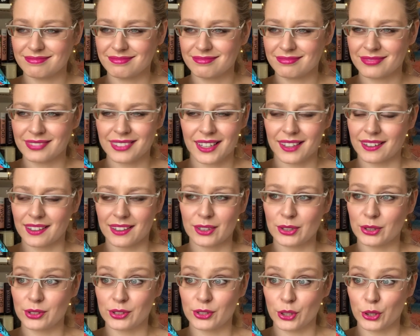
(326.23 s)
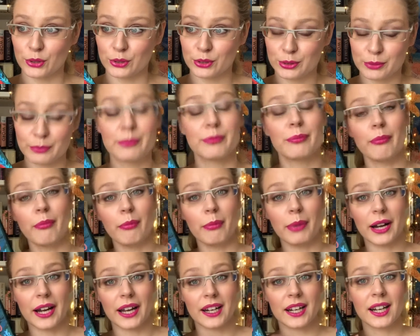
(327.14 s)
not a good note,
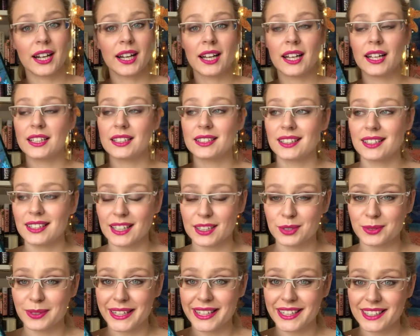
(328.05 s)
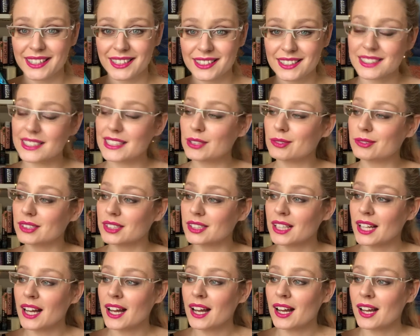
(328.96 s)
but that's why I need a sequel.
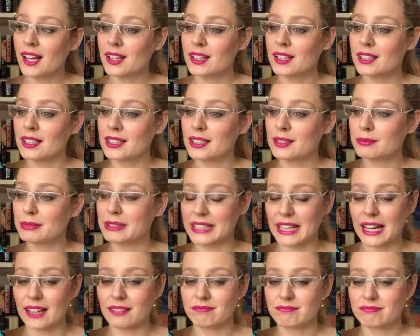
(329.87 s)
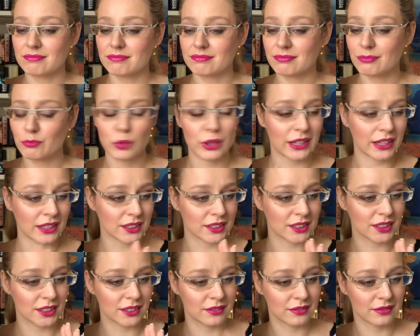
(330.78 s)
But yeah, what
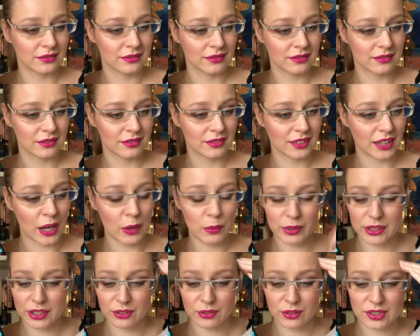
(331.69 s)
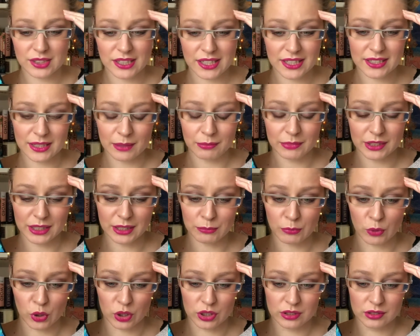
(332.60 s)
else? I wanted to say something
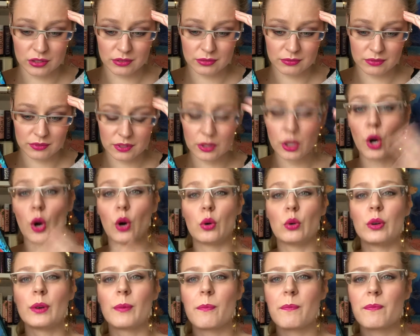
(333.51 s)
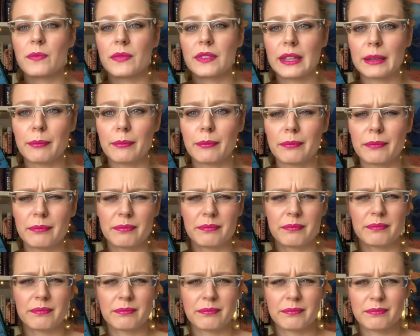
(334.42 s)
more. Oh, the
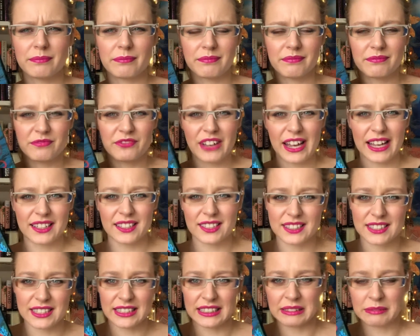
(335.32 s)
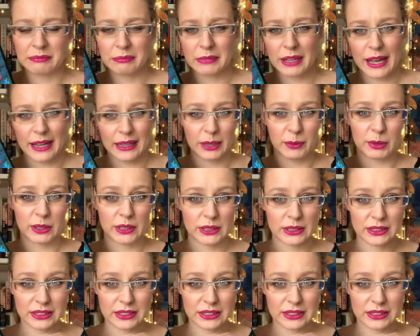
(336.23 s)
fantasy element.